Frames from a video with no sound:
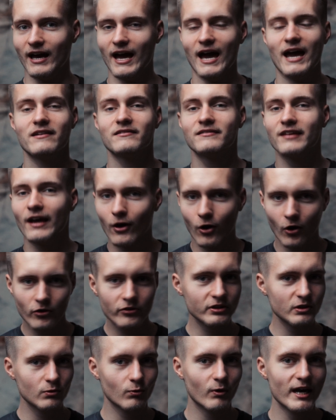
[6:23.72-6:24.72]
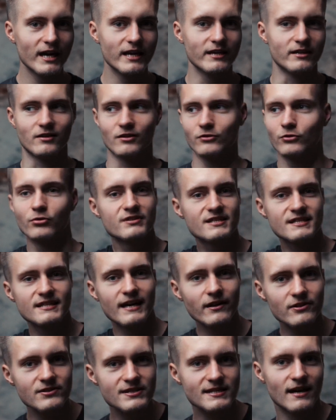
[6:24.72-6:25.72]
And the only way to
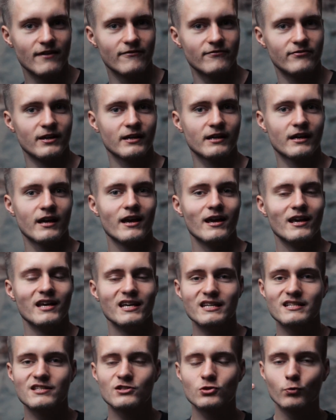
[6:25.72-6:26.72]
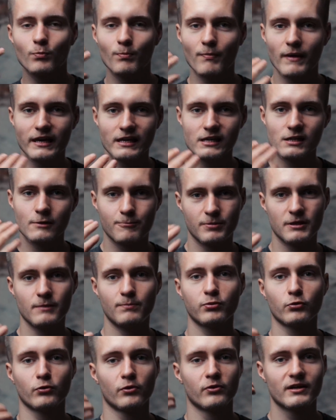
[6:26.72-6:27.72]
sell something is to make
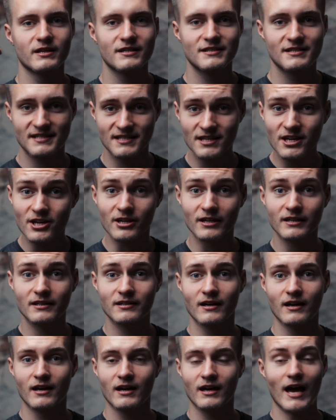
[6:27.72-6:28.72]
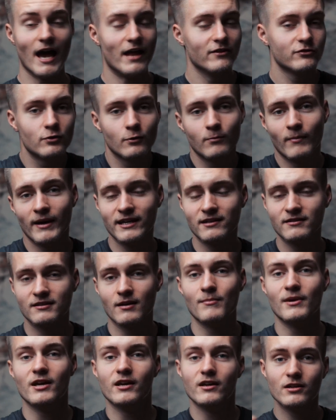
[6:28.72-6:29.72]
people see it and to make
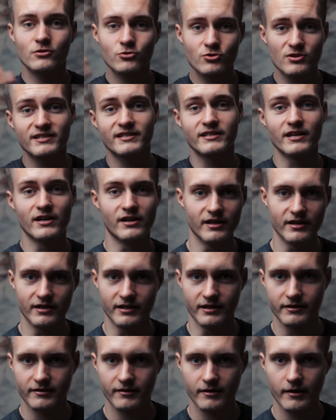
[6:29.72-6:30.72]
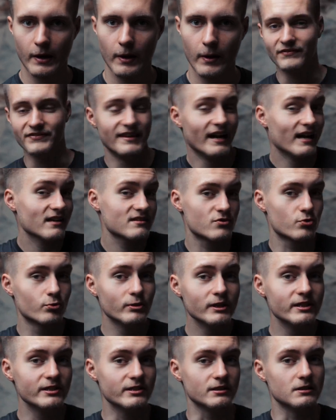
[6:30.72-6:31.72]
them interested in it. That's
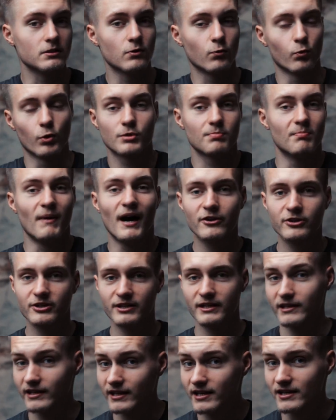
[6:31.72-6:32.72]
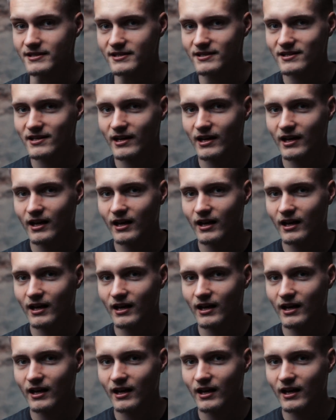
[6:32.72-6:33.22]
really what marketing is.